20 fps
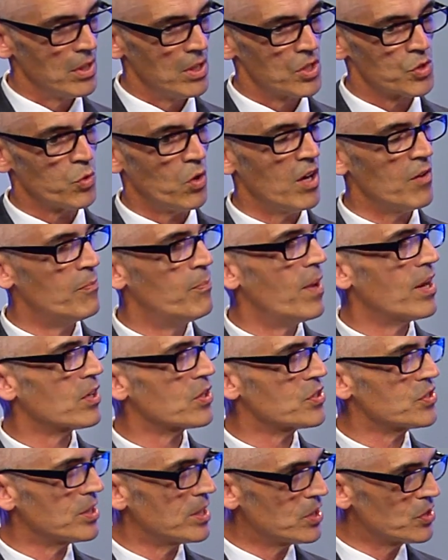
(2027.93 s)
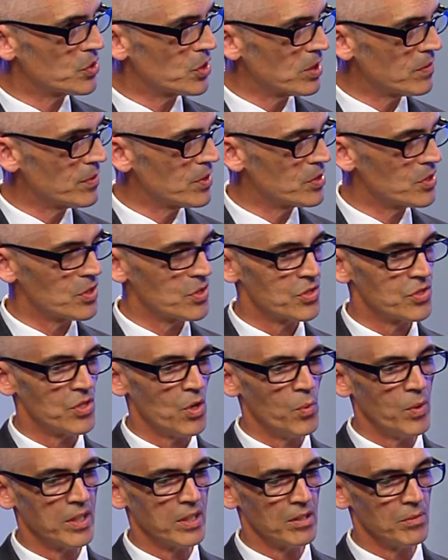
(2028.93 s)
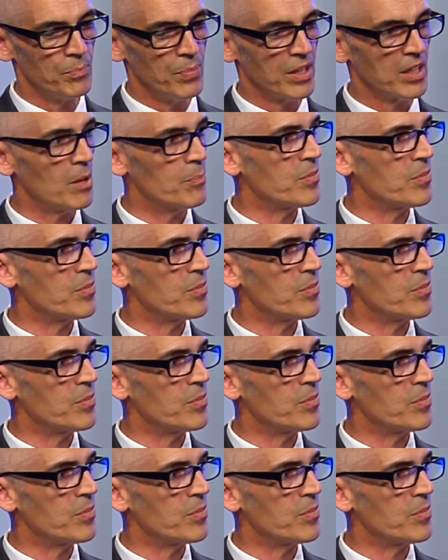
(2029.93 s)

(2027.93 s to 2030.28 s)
so we'll have better city services, so we can pick